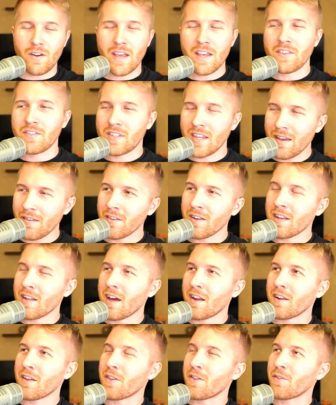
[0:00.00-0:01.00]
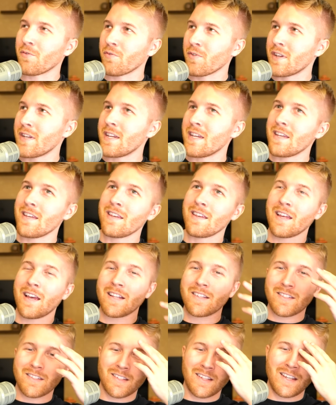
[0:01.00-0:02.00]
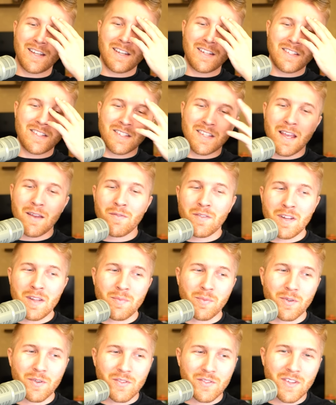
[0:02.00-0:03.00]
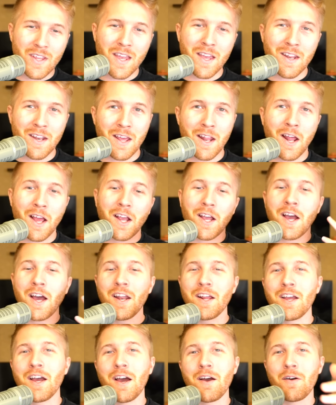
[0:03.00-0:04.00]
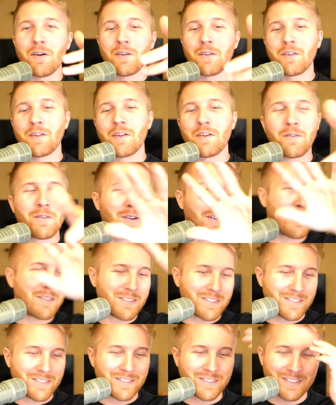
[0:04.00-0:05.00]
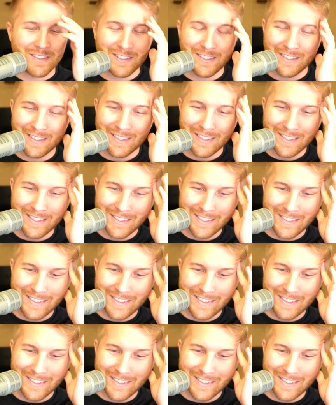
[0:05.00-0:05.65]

Okay, seven out of three, that's like a 70%. And I kind of got another one of...